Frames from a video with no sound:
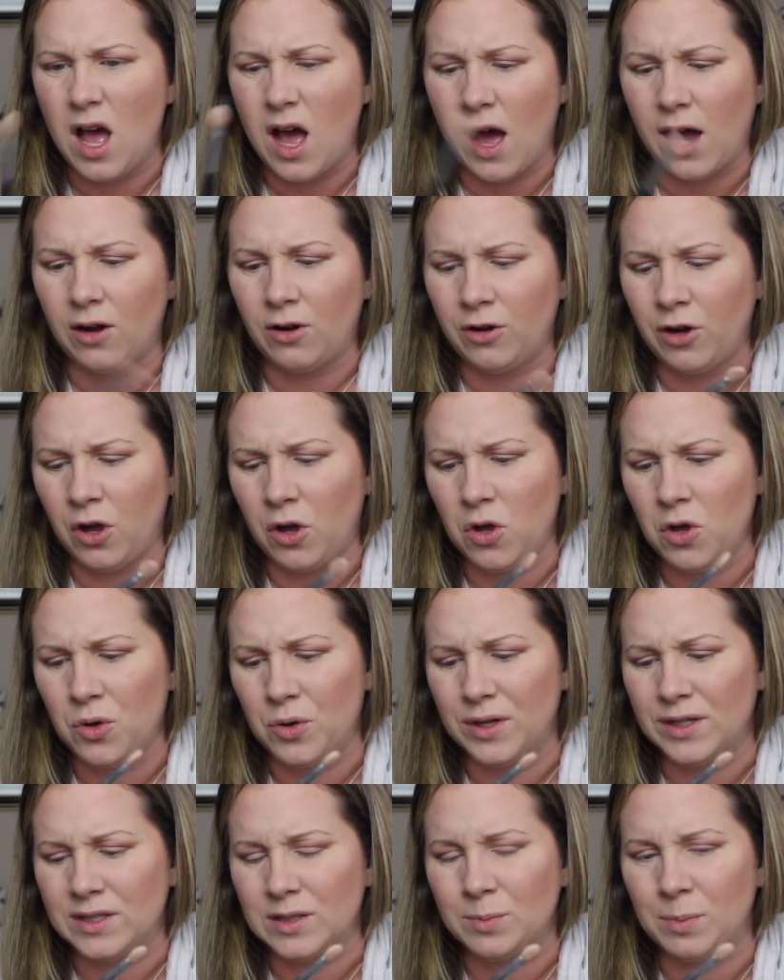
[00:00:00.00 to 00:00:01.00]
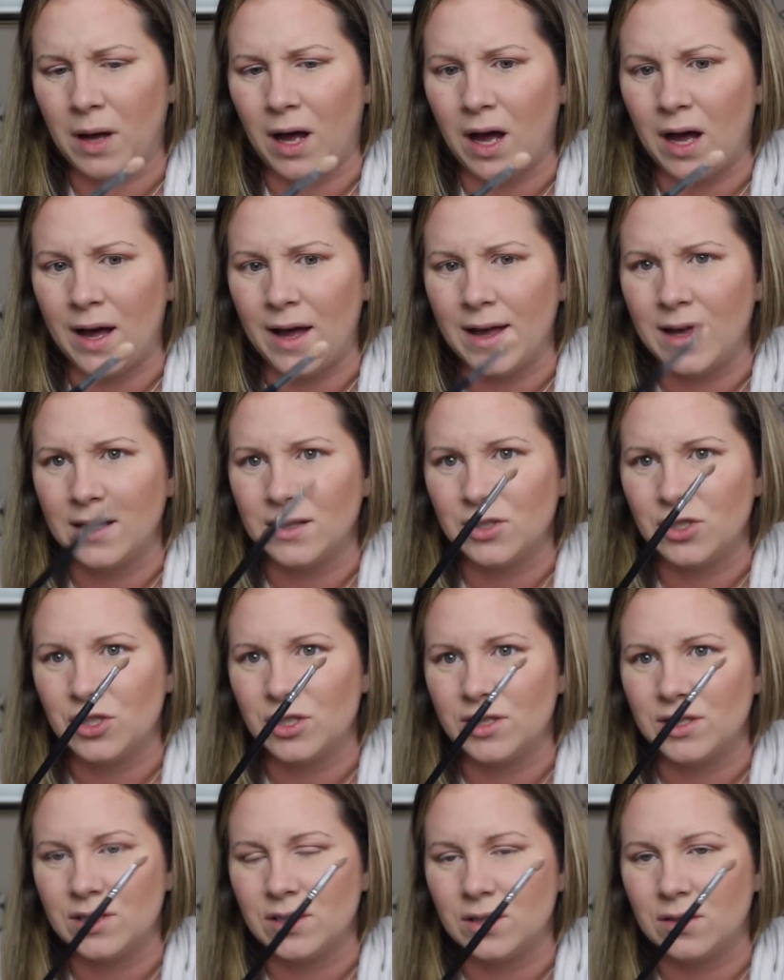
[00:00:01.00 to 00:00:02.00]
I don't know who it's by. It's
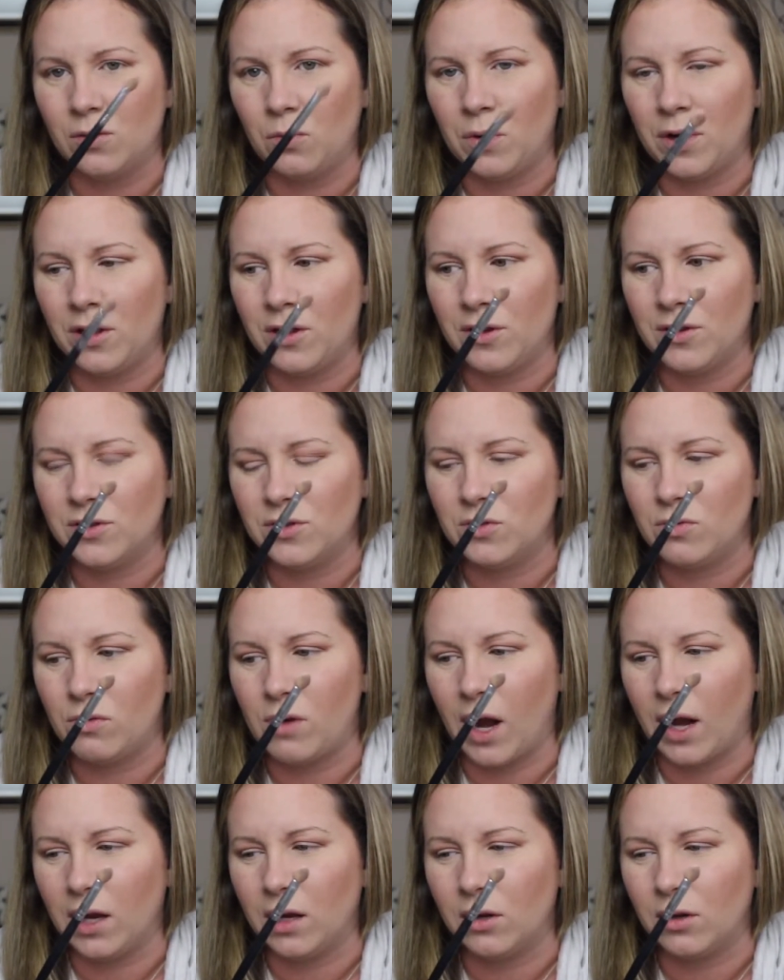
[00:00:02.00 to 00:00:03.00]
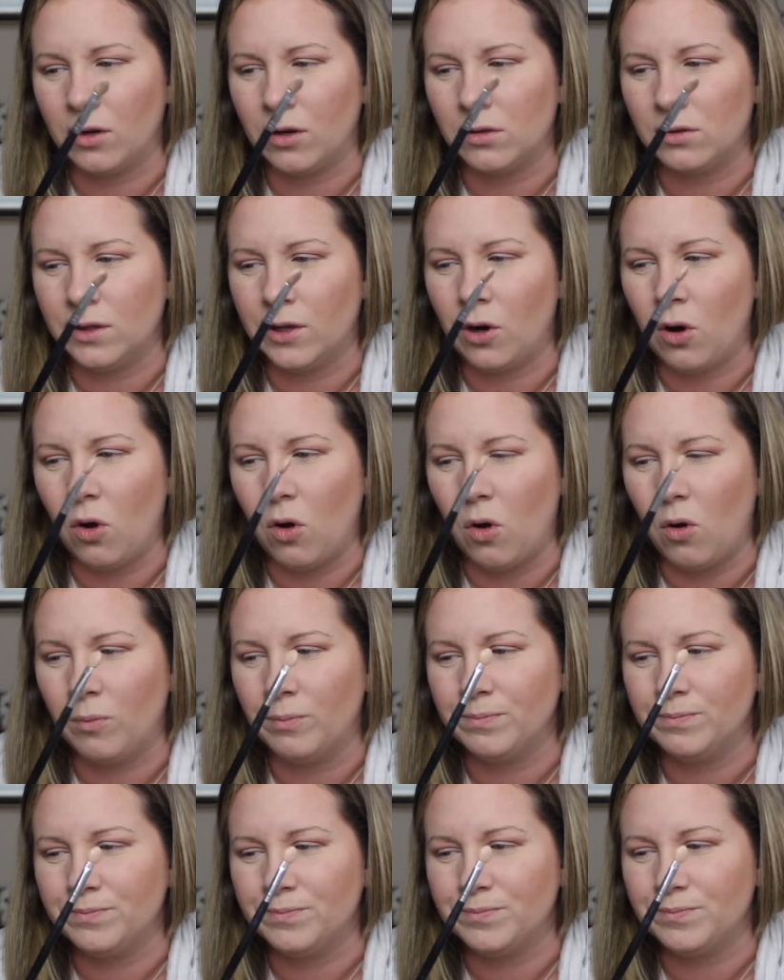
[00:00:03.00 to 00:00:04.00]
just one of those regular little